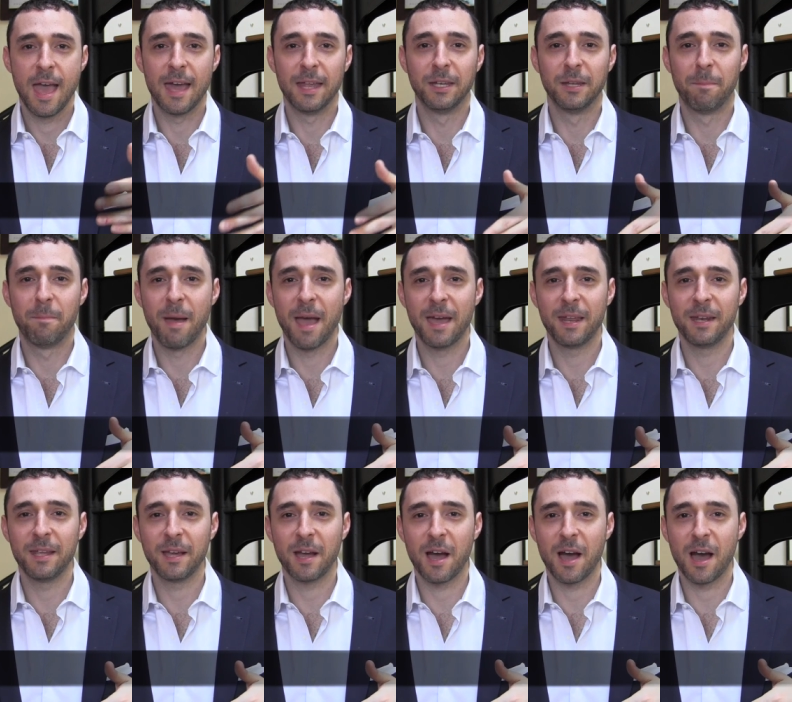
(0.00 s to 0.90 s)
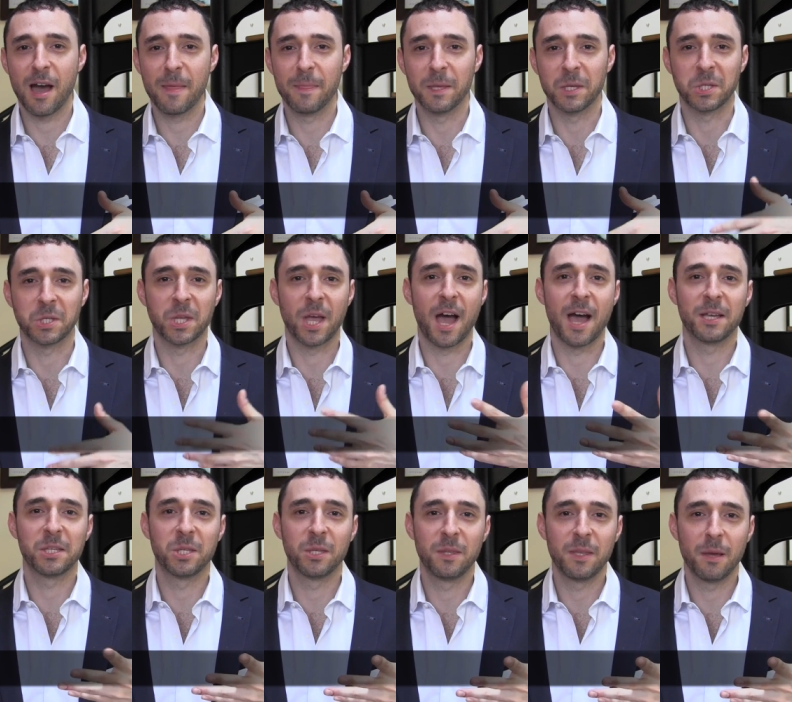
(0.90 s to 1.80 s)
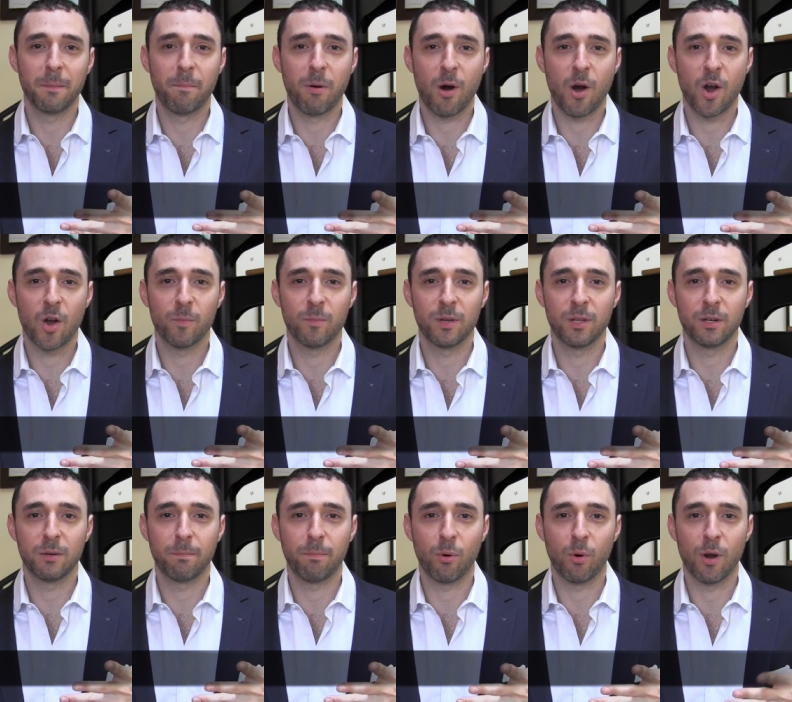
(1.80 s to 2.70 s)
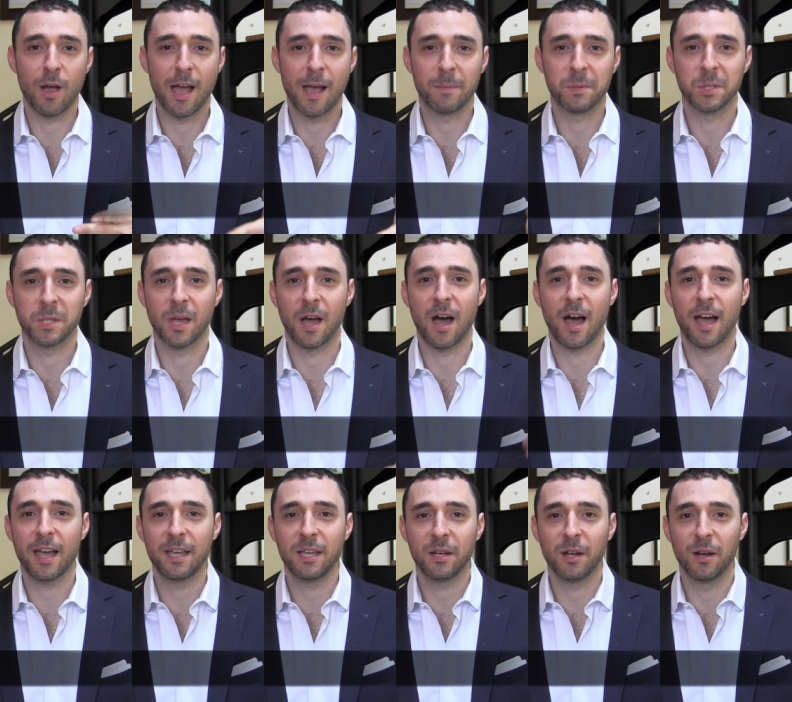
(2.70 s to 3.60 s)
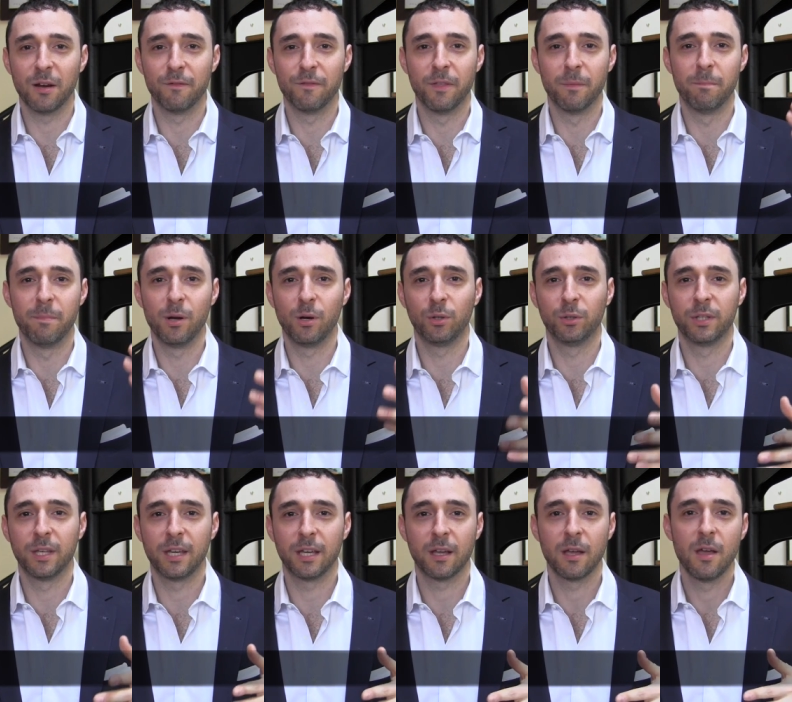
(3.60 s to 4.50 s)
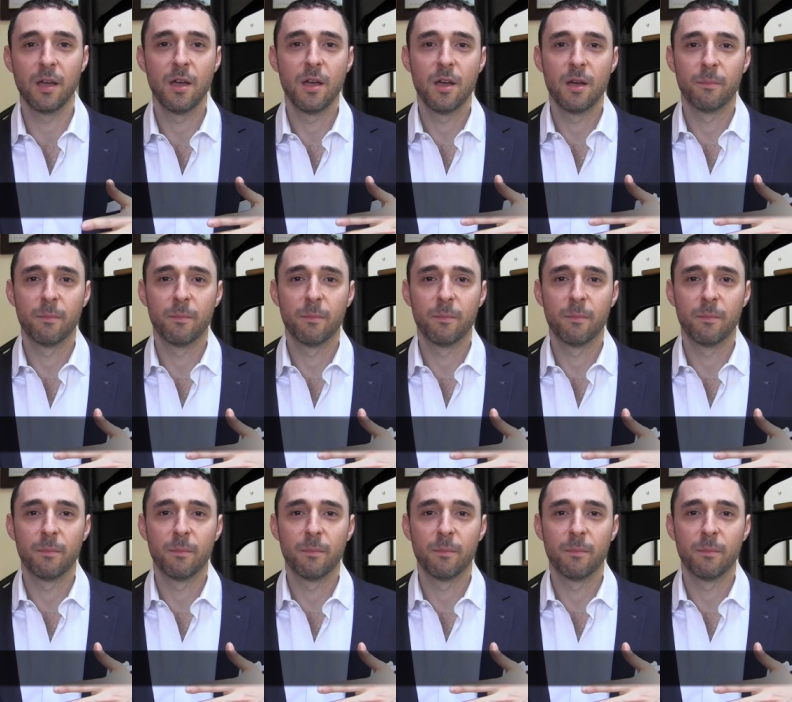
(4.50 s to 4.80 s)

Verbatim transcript: and depending on the size of the apartment, perhaps the height of the building,